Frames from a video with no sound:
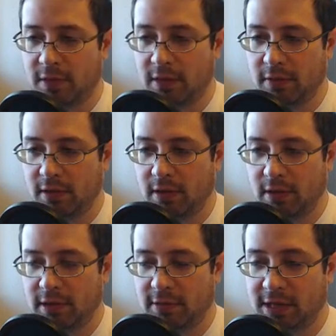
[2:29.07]
the
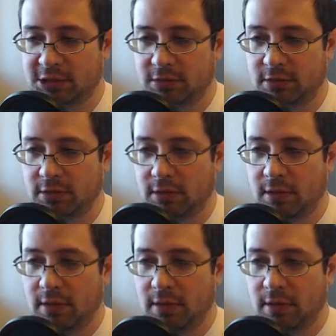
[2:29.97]
international